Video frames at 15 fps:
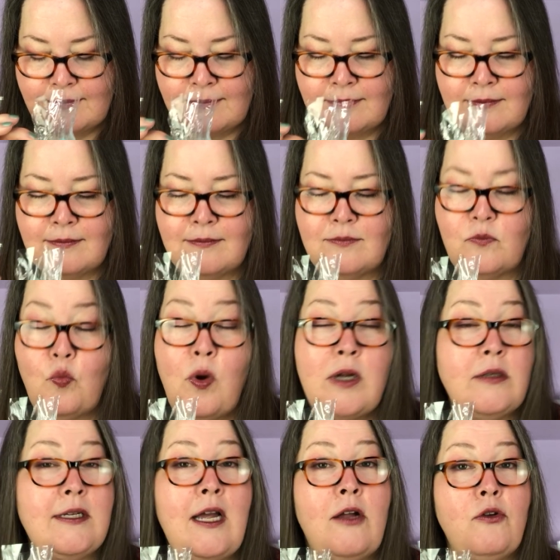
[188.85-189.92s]
Mm,
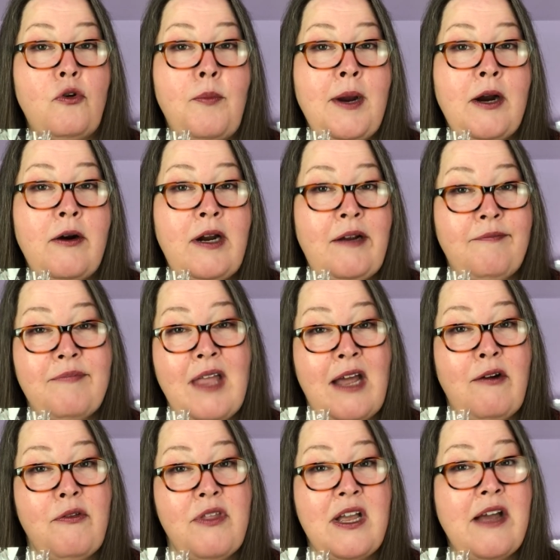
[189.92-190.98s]
wild elderberry. I
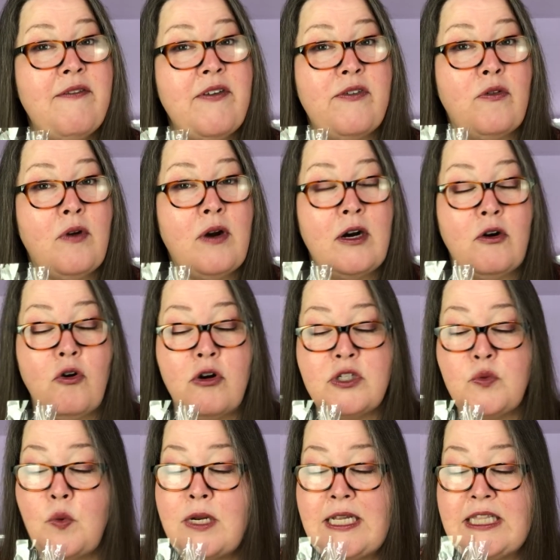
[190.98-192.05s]
don't think I've ever run
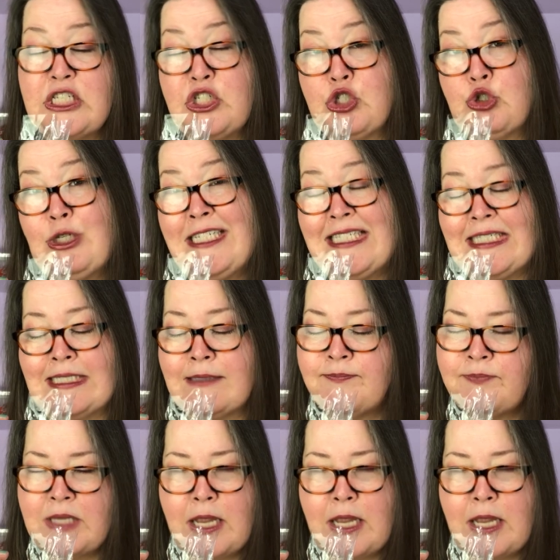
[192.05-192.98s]
across one in the streets,